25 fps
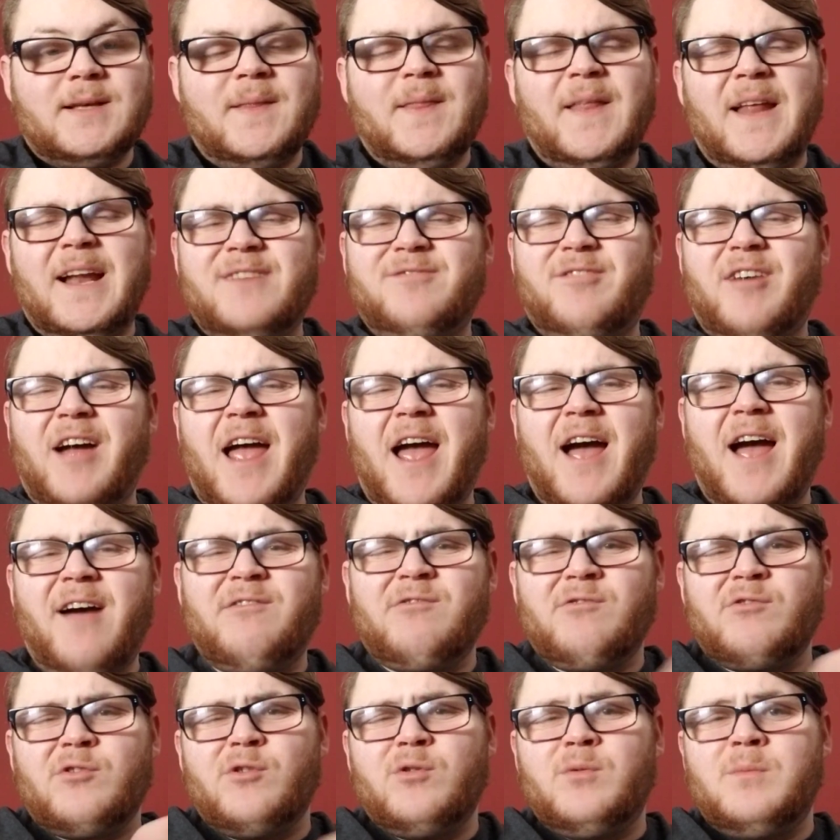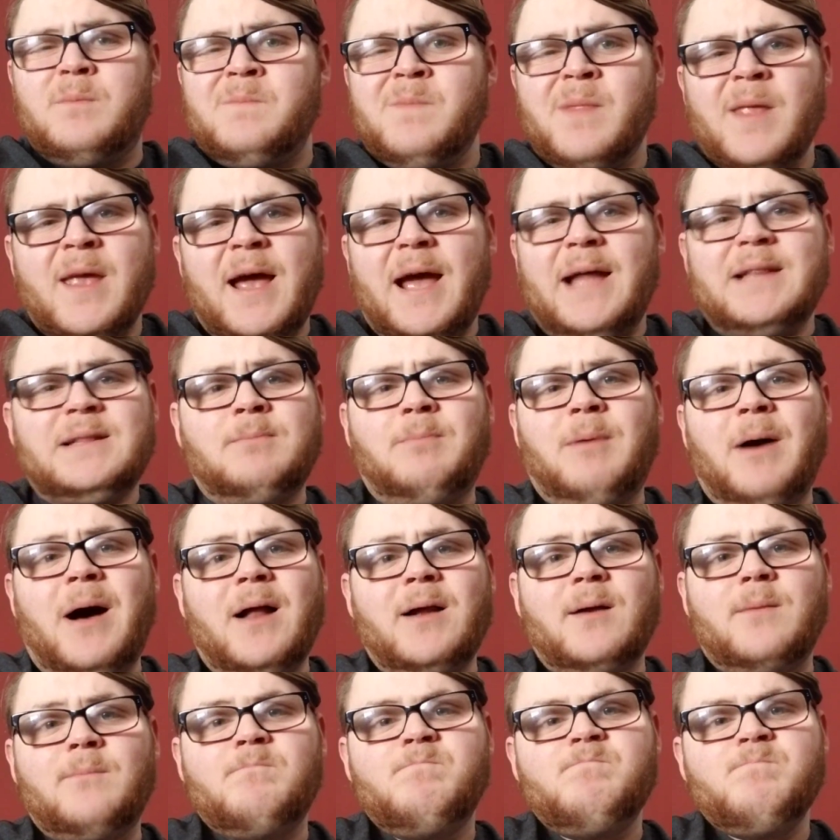And then if I have room at the
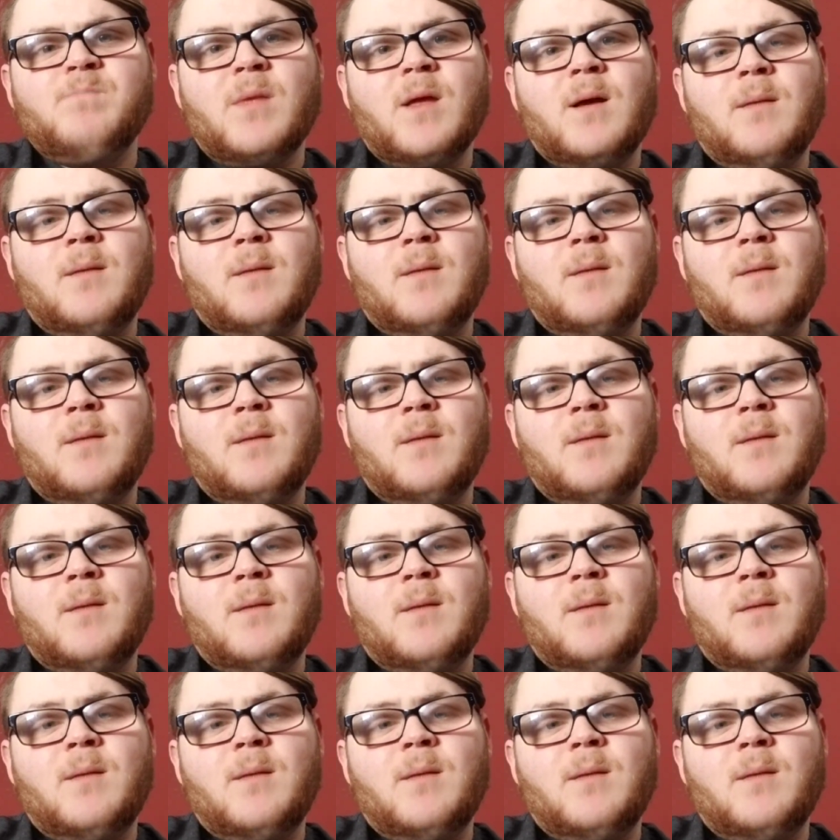bottom,